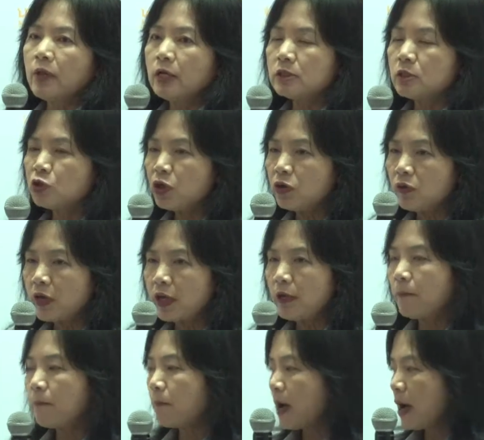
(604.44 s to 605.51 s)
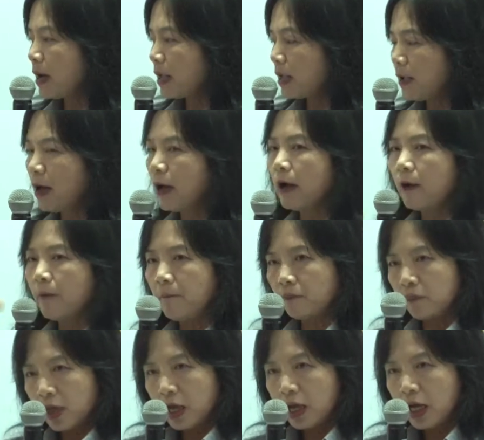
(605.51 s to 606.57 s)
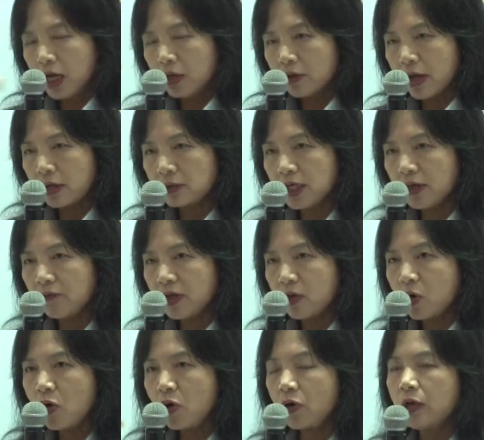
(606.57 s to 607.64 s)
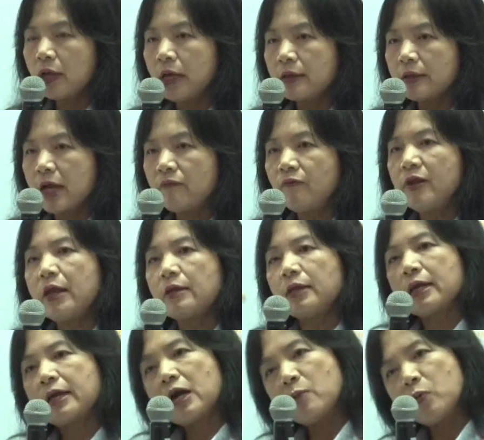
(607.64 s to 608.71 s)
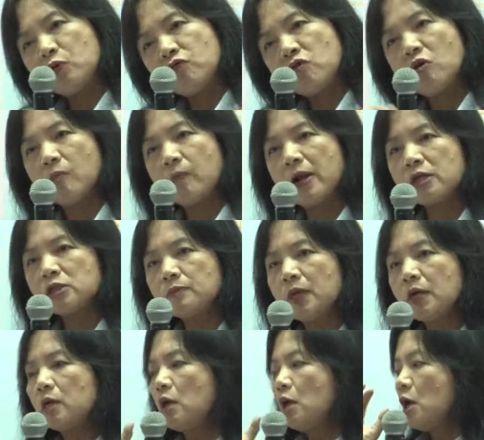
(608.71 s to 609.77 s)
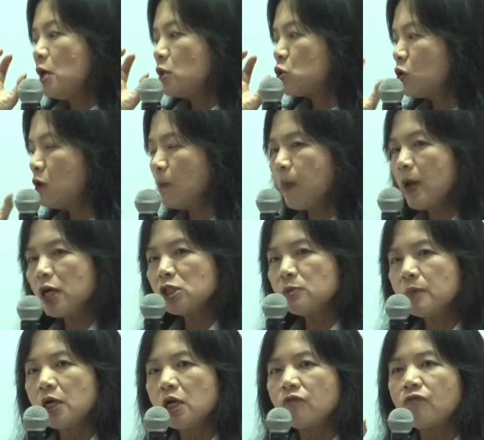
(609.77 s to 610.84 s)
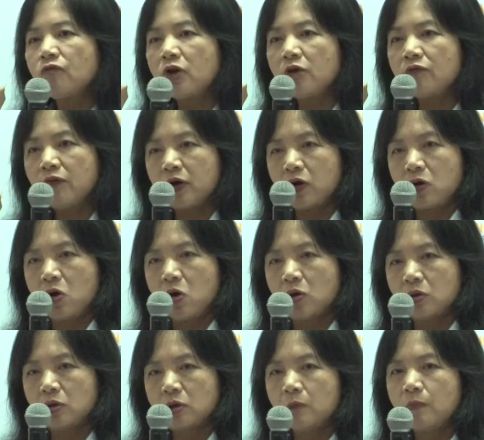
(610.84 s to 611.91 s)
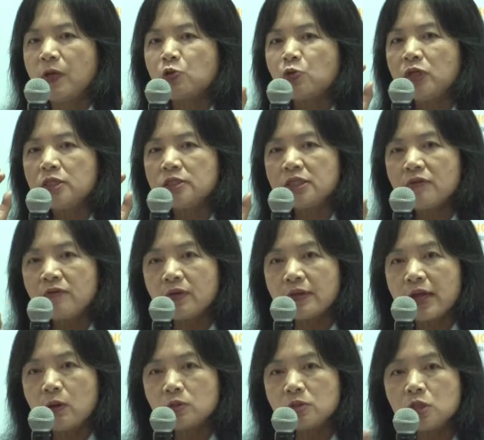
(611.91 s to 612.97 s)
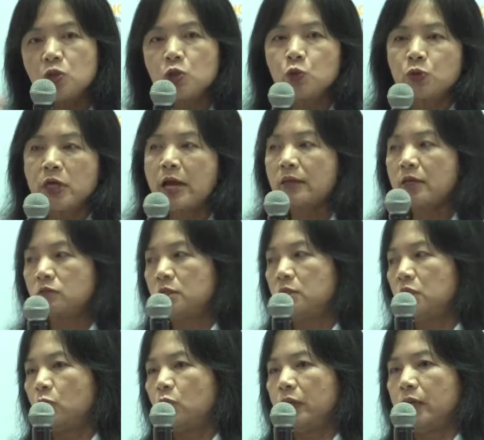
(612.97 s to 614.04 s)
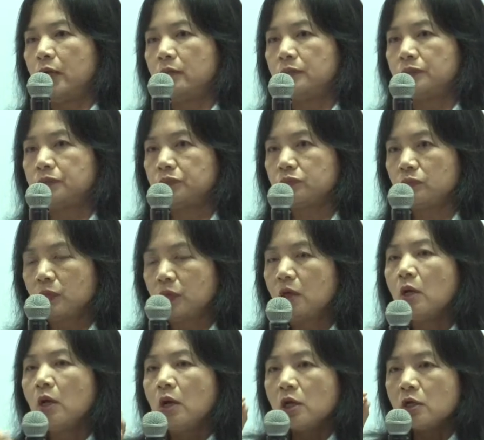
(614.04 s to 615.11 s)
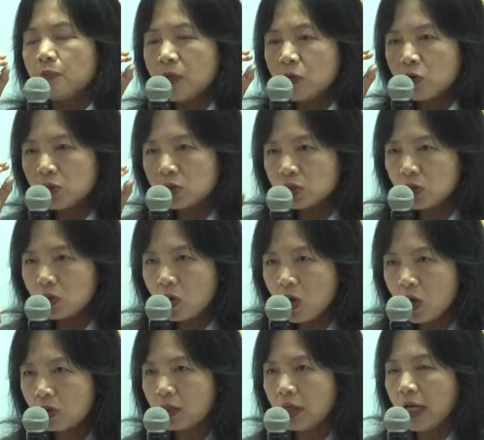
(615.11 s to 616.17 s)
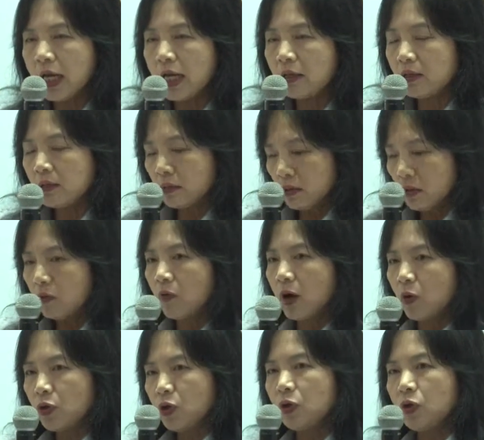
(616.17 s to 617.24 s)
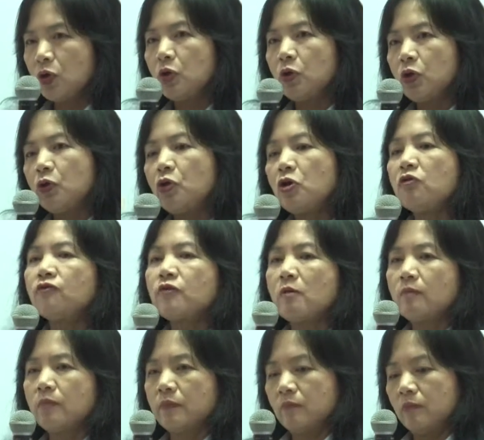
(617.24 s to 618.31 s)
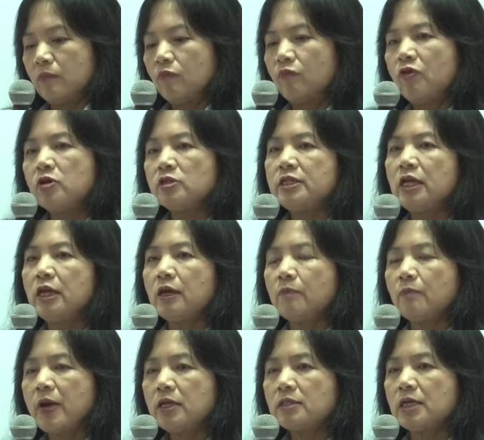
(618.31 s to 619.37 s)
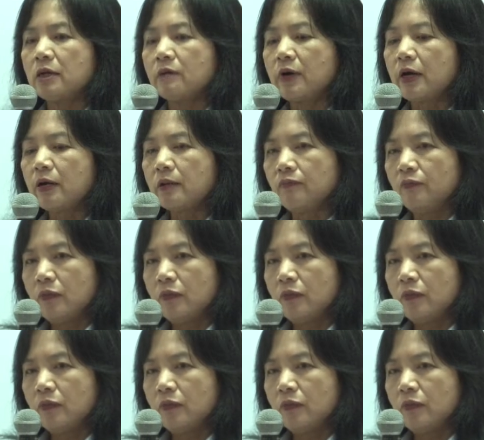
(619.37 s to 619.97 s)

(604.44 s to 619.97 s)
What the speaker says: it's generated by inductively coiled, inductively and then coupled form of plasma. So the plasma is very, very hot. between 7,000 to 10,000 degrees. Because it's so hot, you learn from first year basic, right?